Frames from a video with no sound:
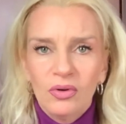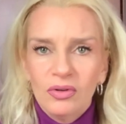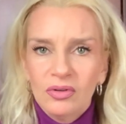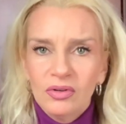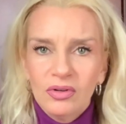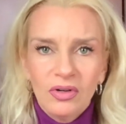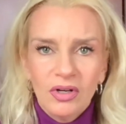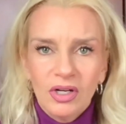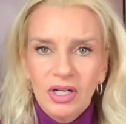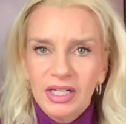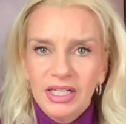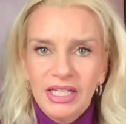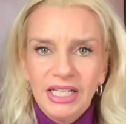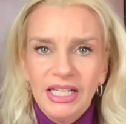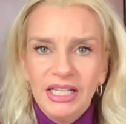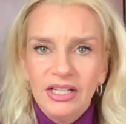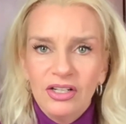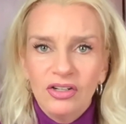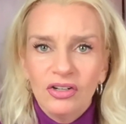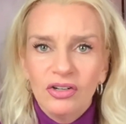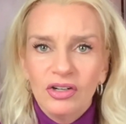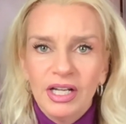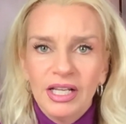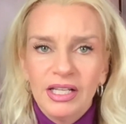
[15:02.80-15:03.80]
on
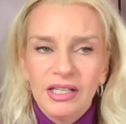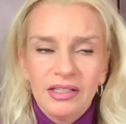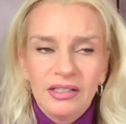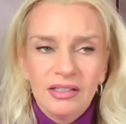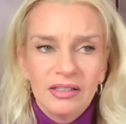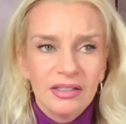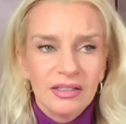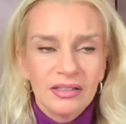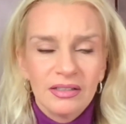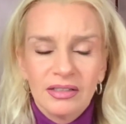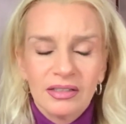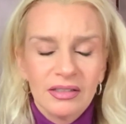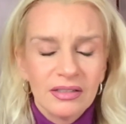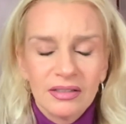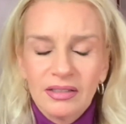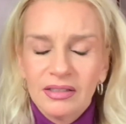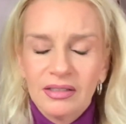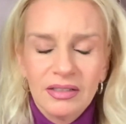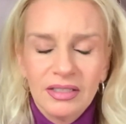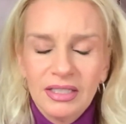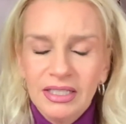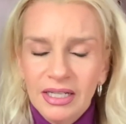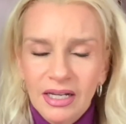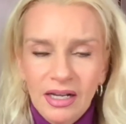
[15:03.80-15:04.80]
here. And
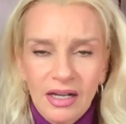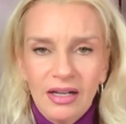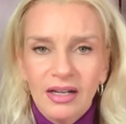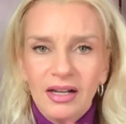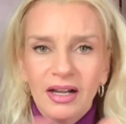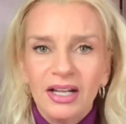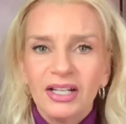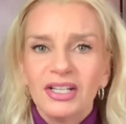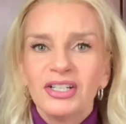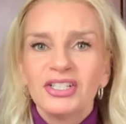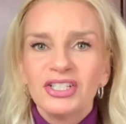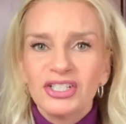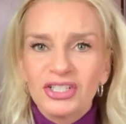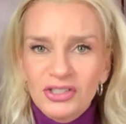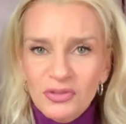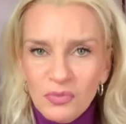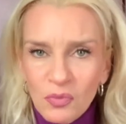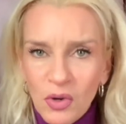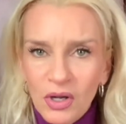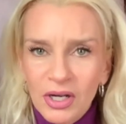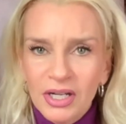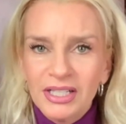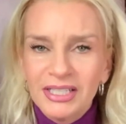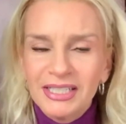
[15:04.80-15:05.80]
yeah, I just
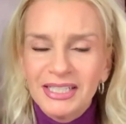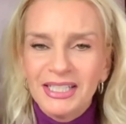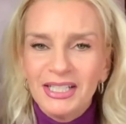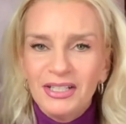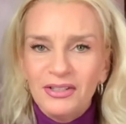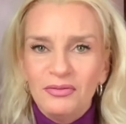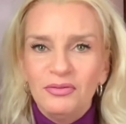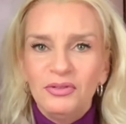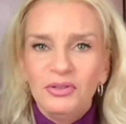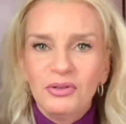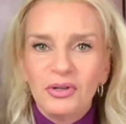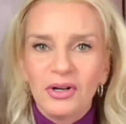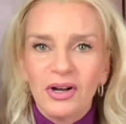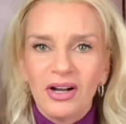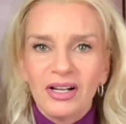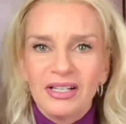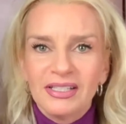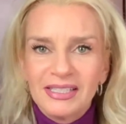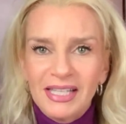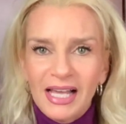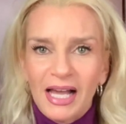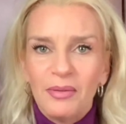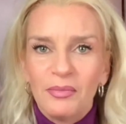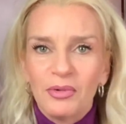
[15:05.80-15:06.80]
wanted to give you guys
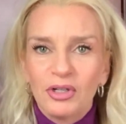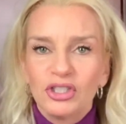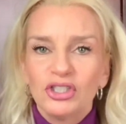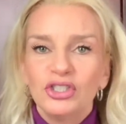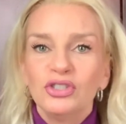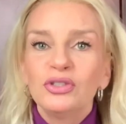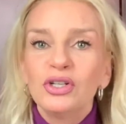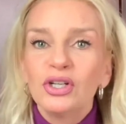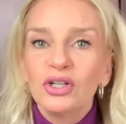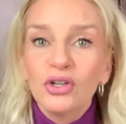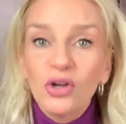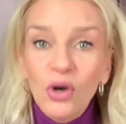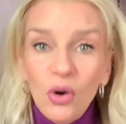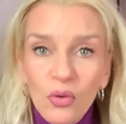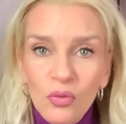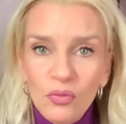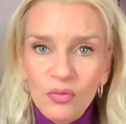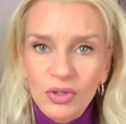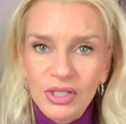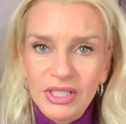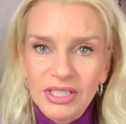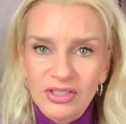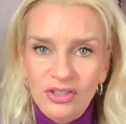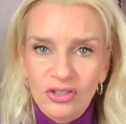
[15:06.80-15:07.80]
that much. You can go
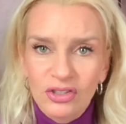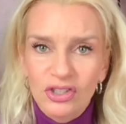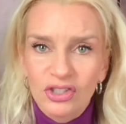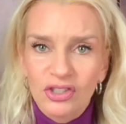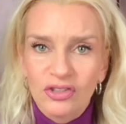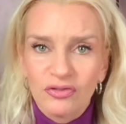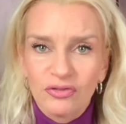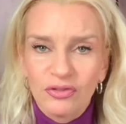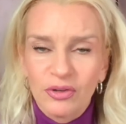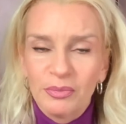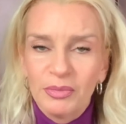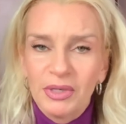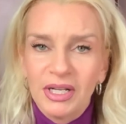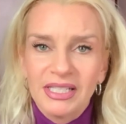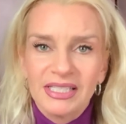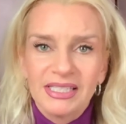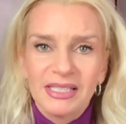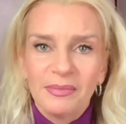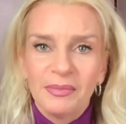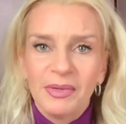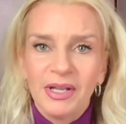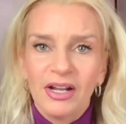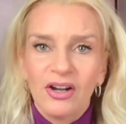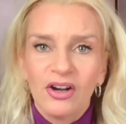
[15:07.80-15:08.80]
research it from
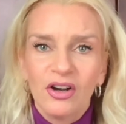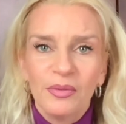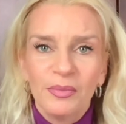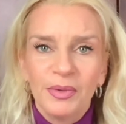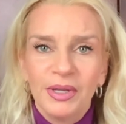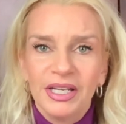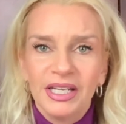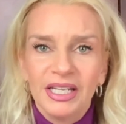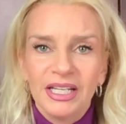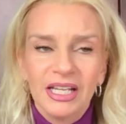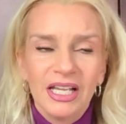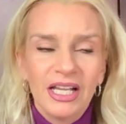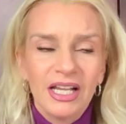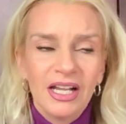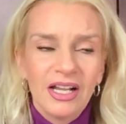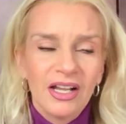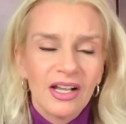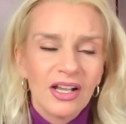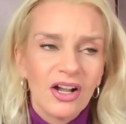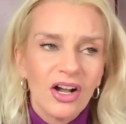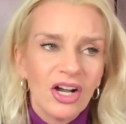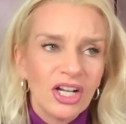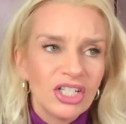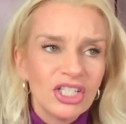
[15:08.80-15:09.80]
Nassim Haramein.
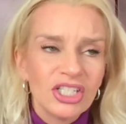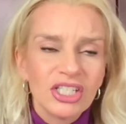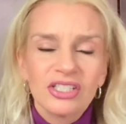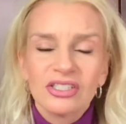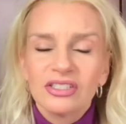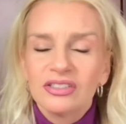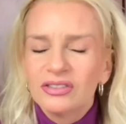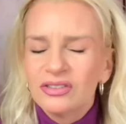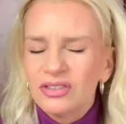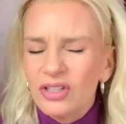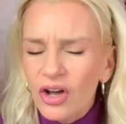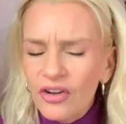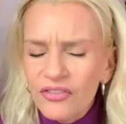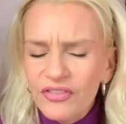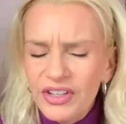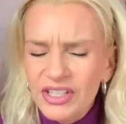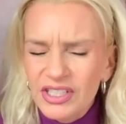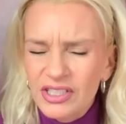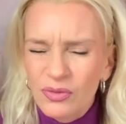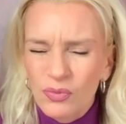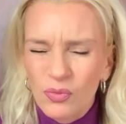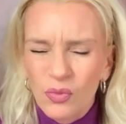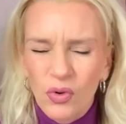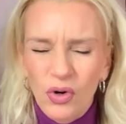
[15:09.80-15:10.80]
I just love
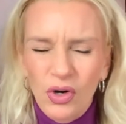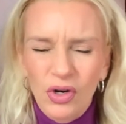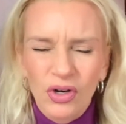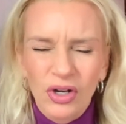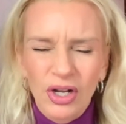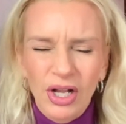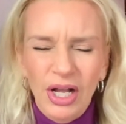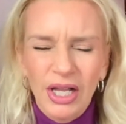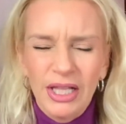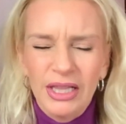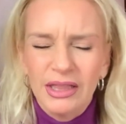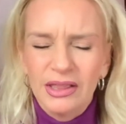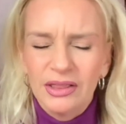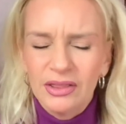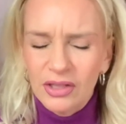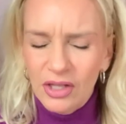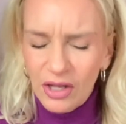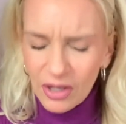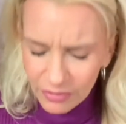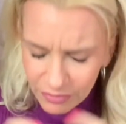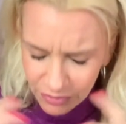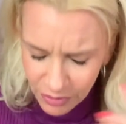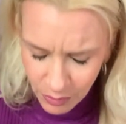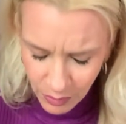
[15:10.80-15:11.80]
his work. I
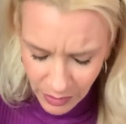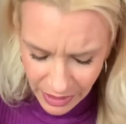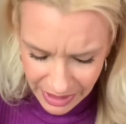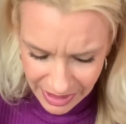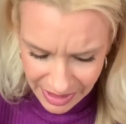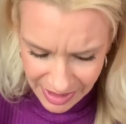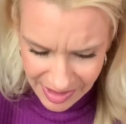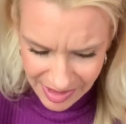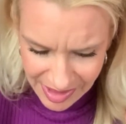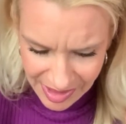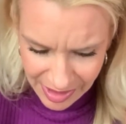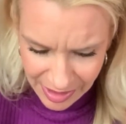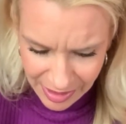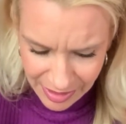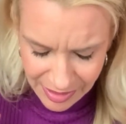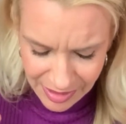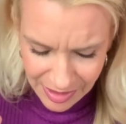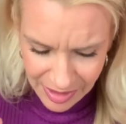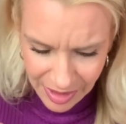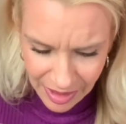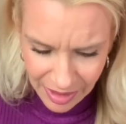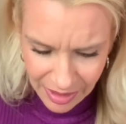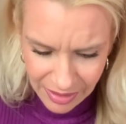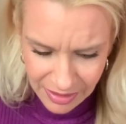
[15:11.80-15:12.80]
love the way he sees
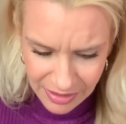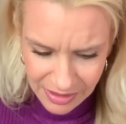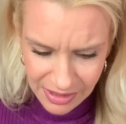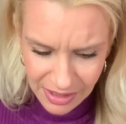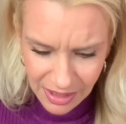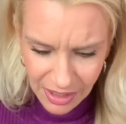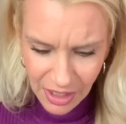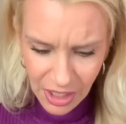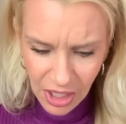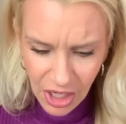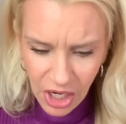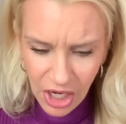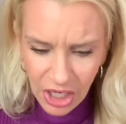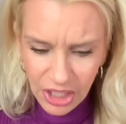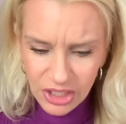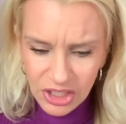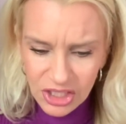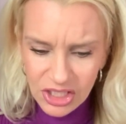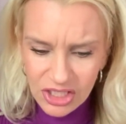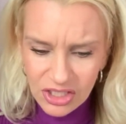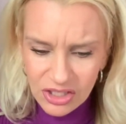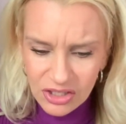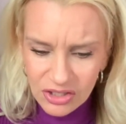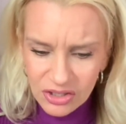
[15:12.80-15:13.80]
things. I
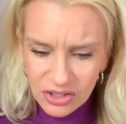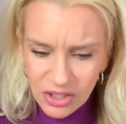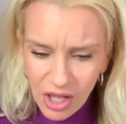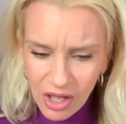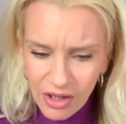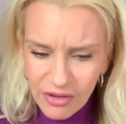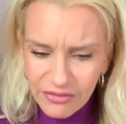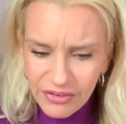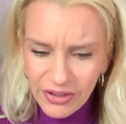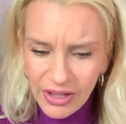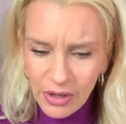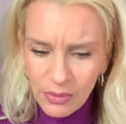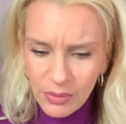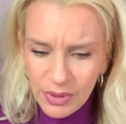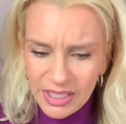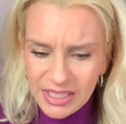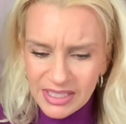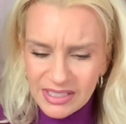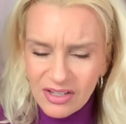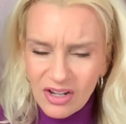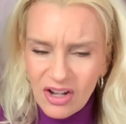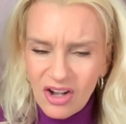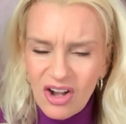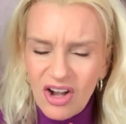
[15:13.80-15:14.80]
just love how
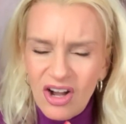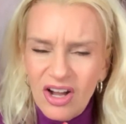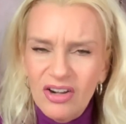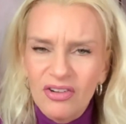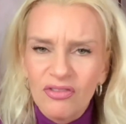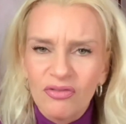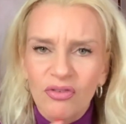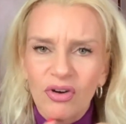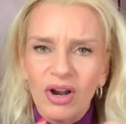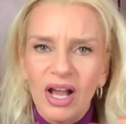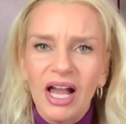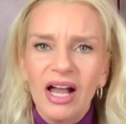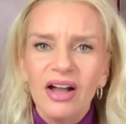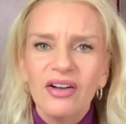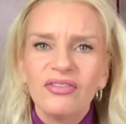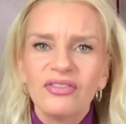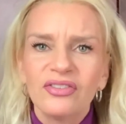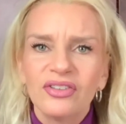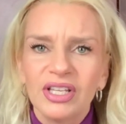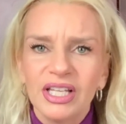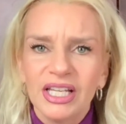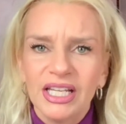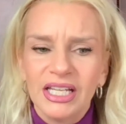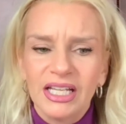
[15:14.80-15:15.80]
he's
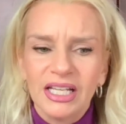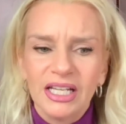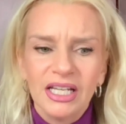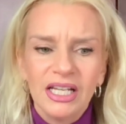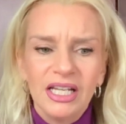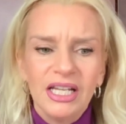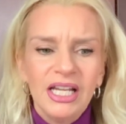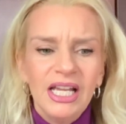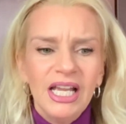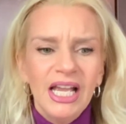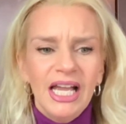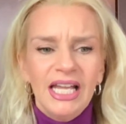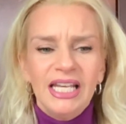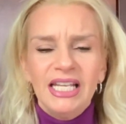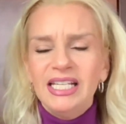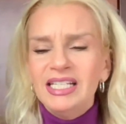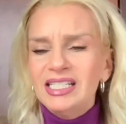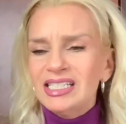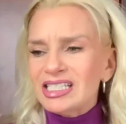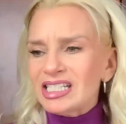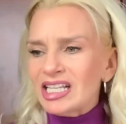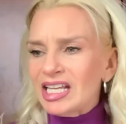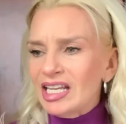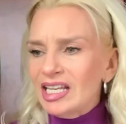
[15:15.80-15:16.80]
unraveling and
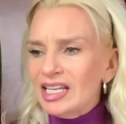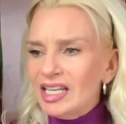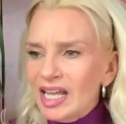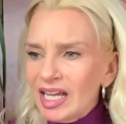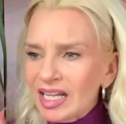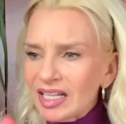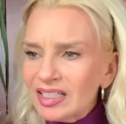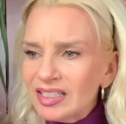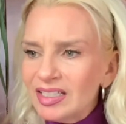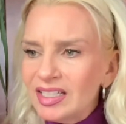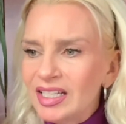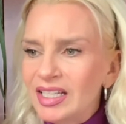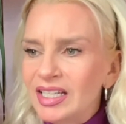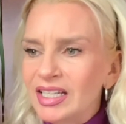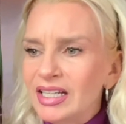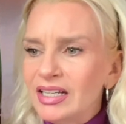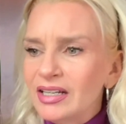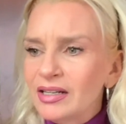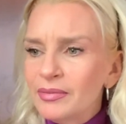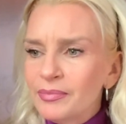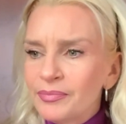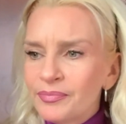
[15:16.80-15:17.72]
he's connecting